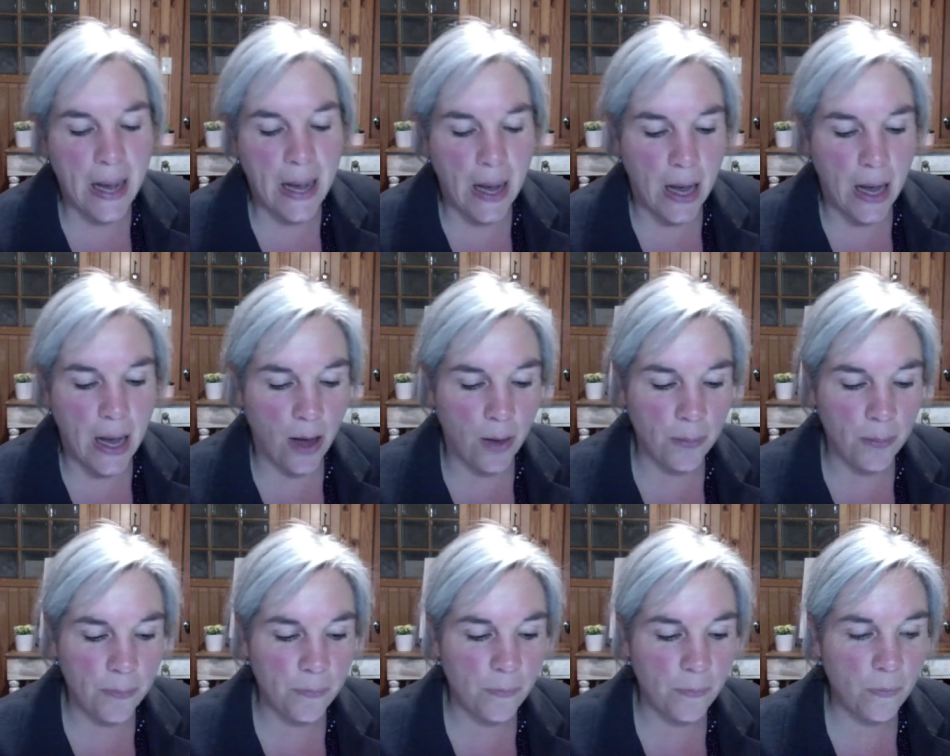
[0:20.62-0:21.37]

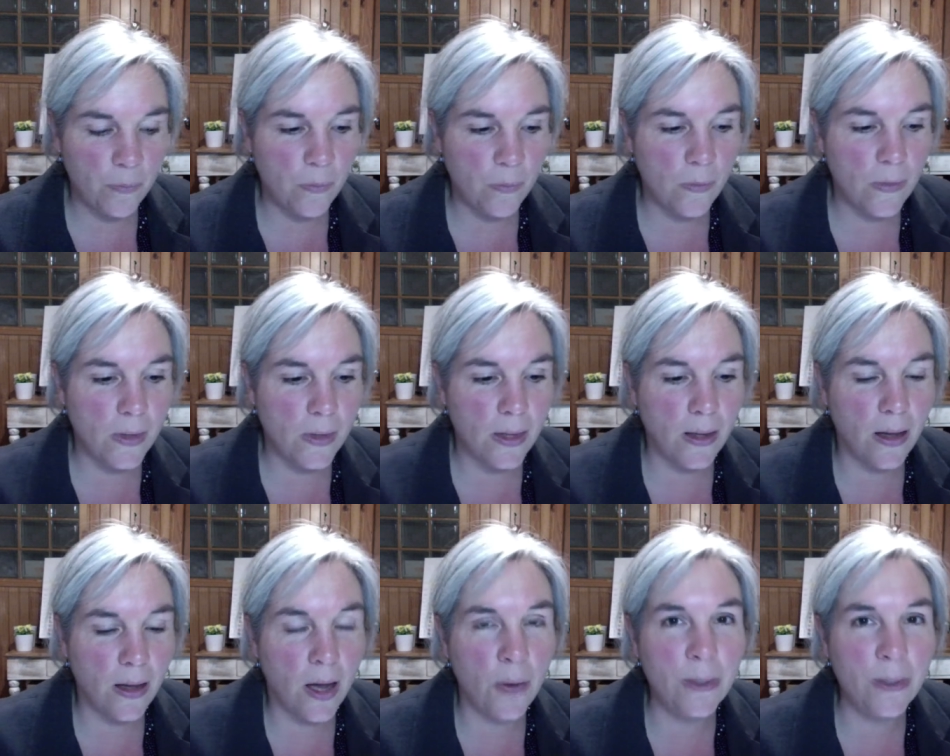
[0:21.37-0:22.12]
I
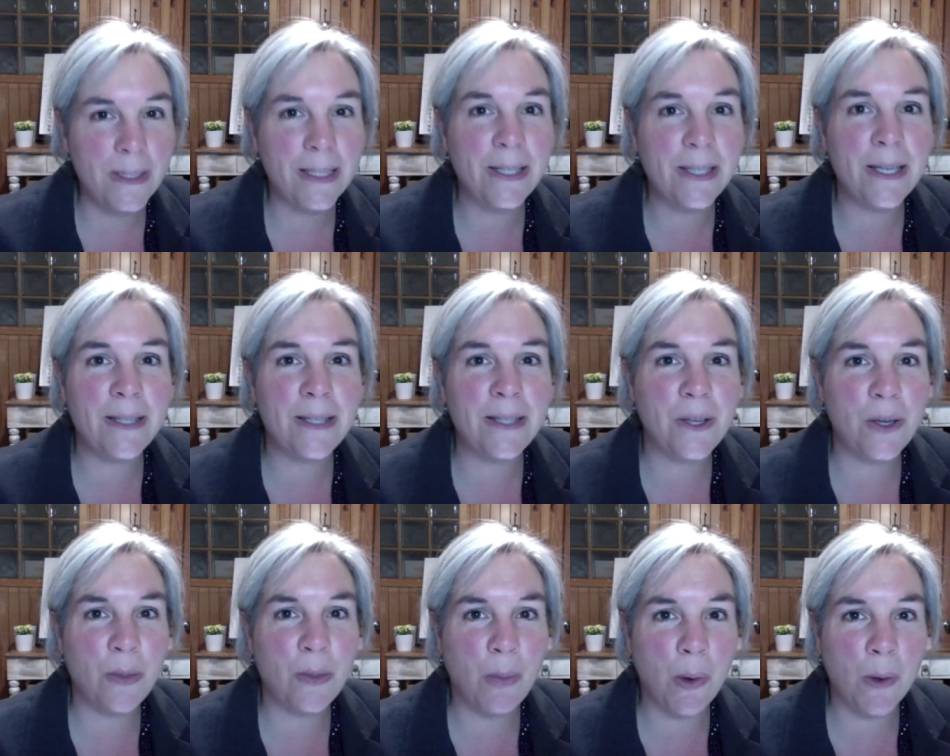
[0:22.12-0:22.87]
would suggest that
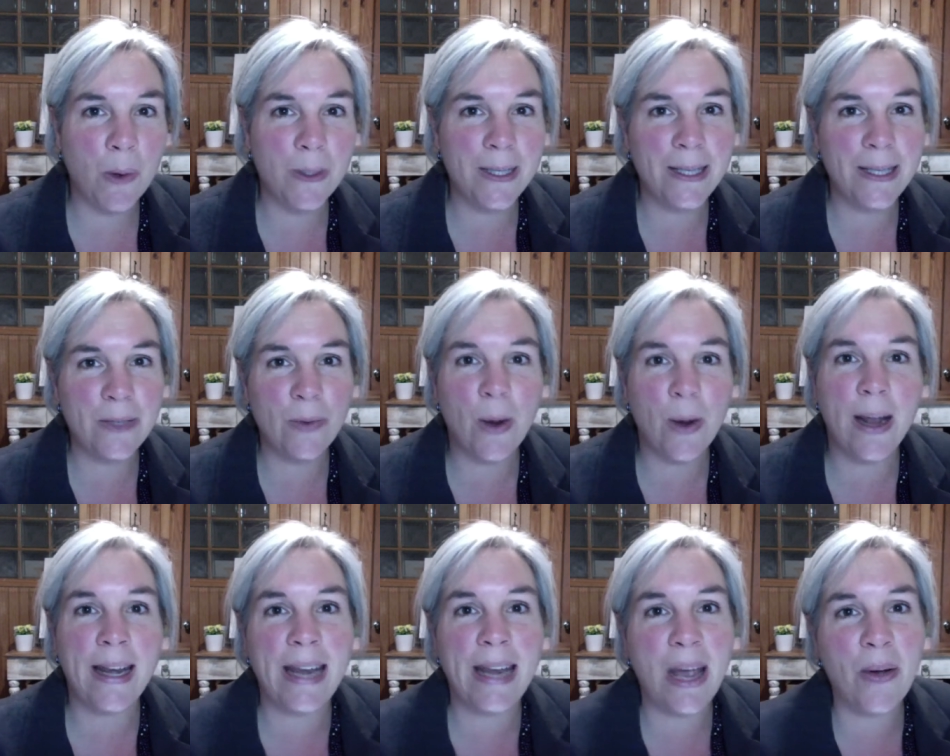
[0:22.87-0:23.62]
you pause this
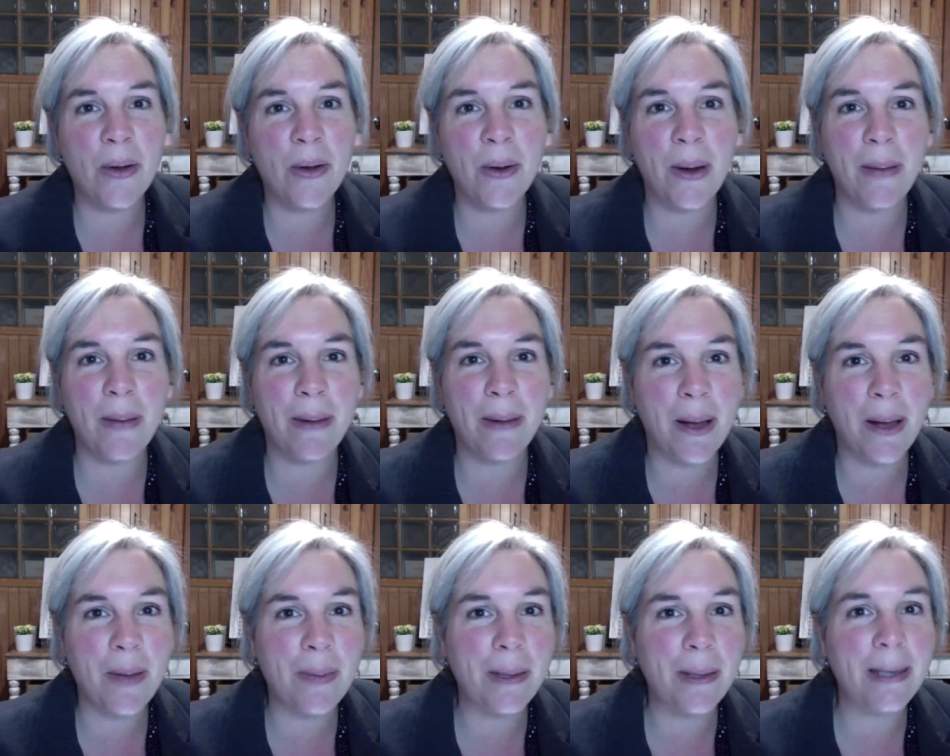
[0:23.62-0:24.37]
right now and grab a
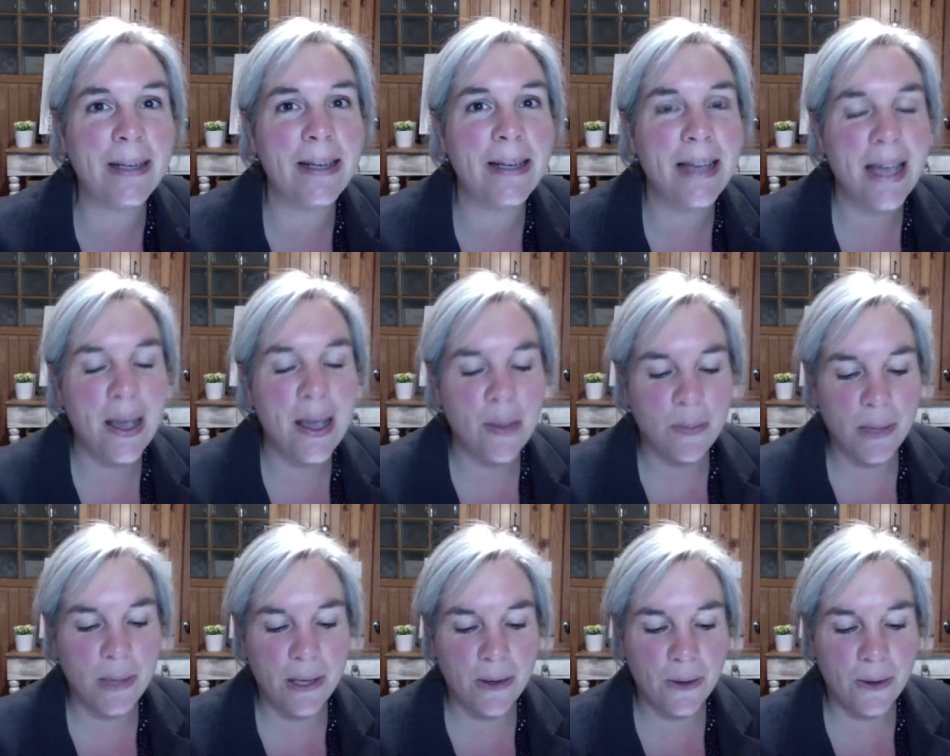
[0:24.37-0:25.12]
cuppa
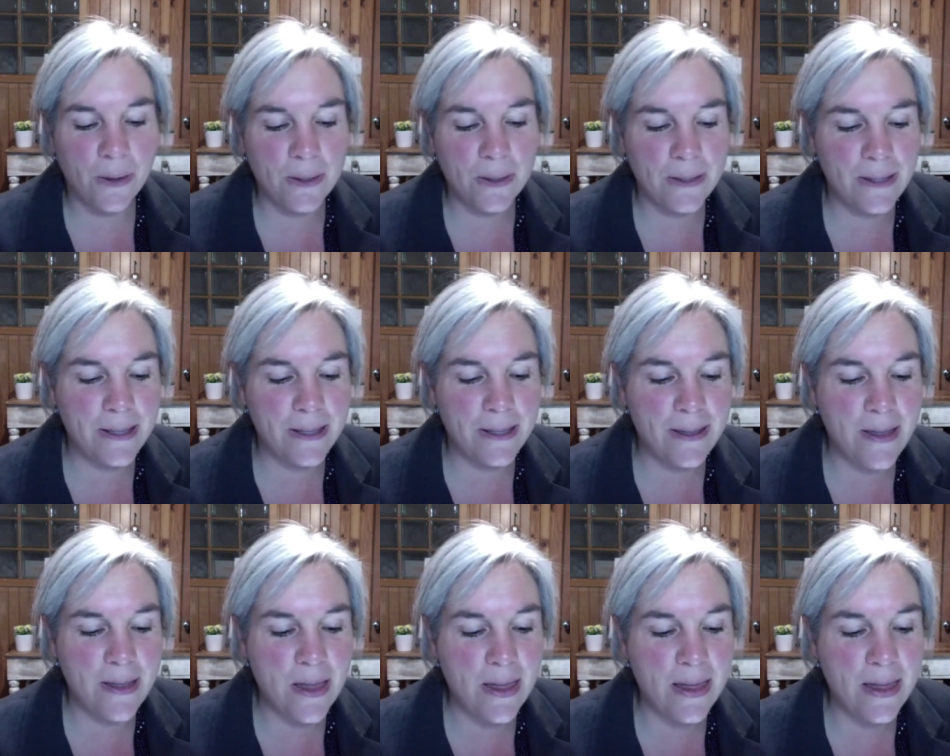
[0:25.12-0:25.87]
because
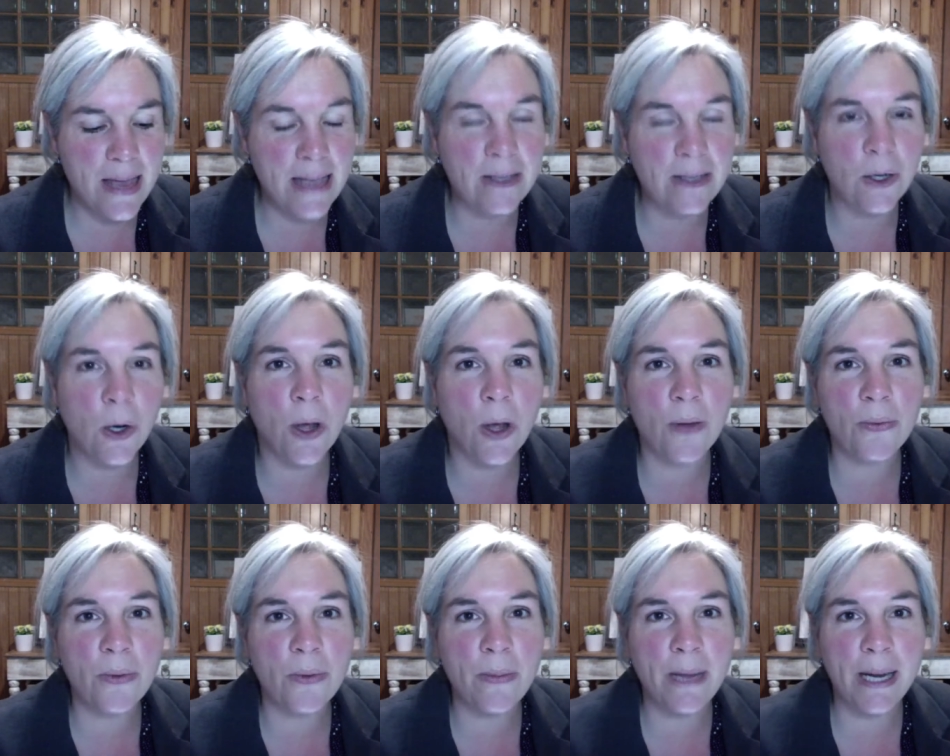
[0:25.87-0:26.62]
there's a lot
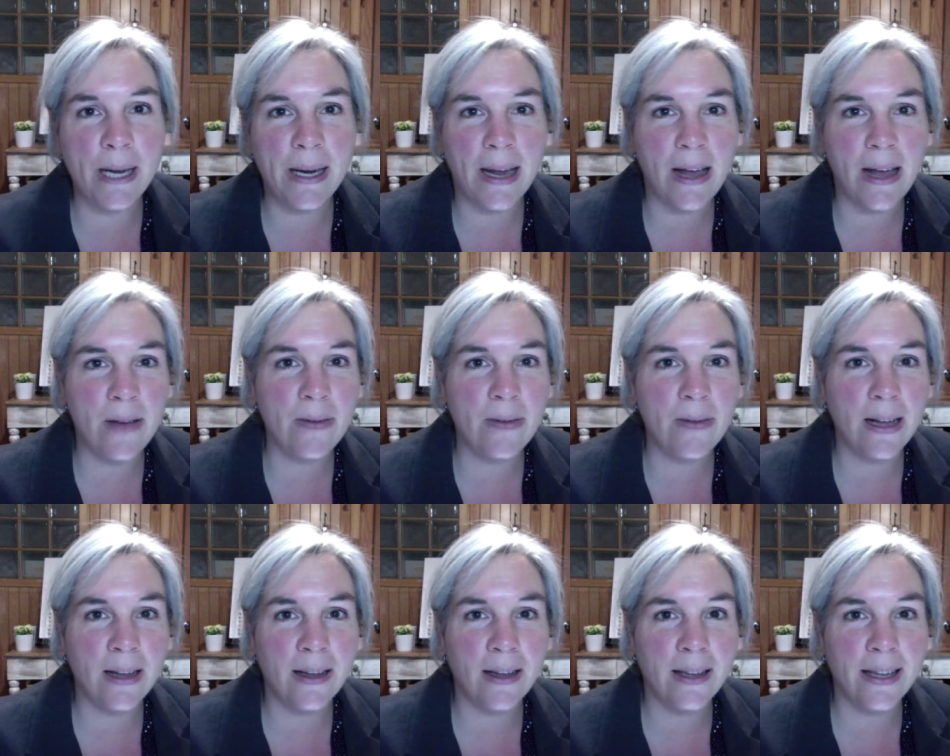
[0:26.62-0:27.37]
for me to
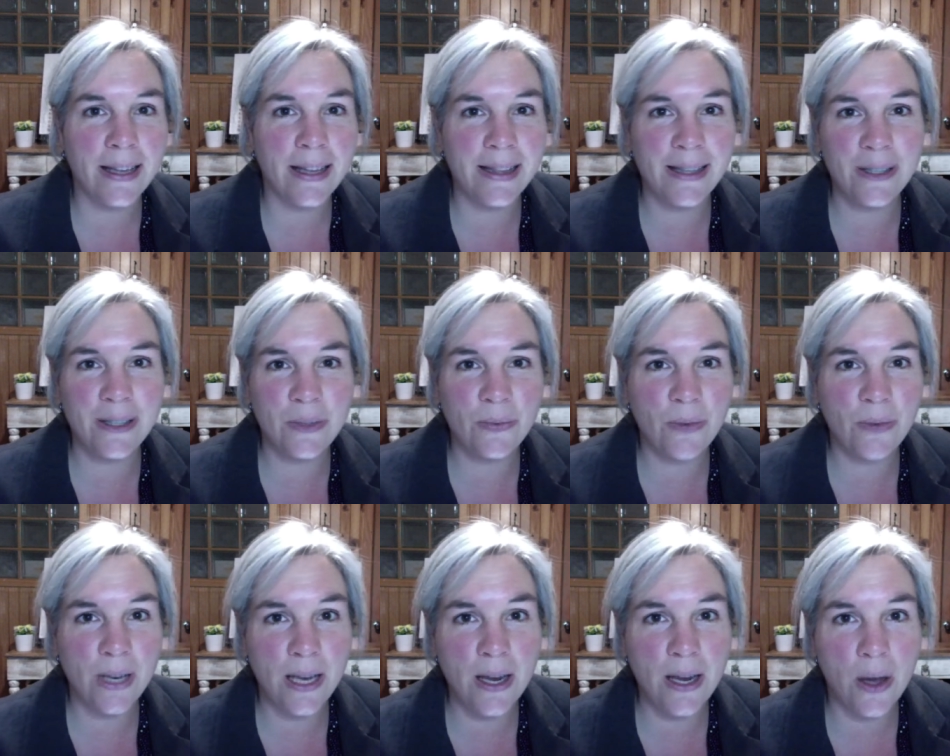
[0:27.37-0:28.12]
cover in this
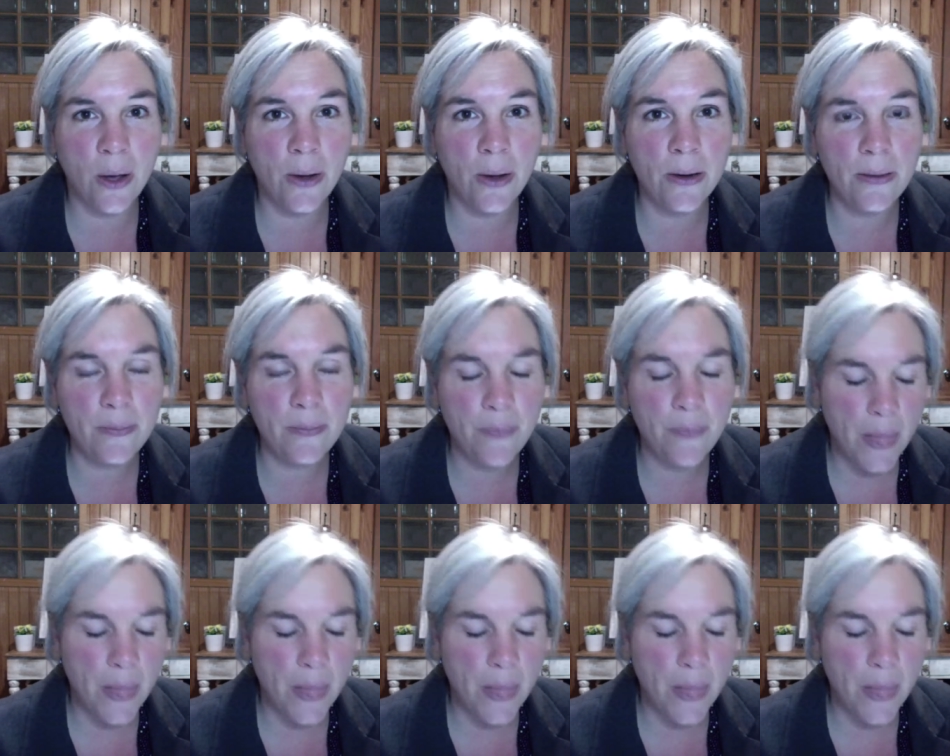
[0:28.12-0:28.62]
video.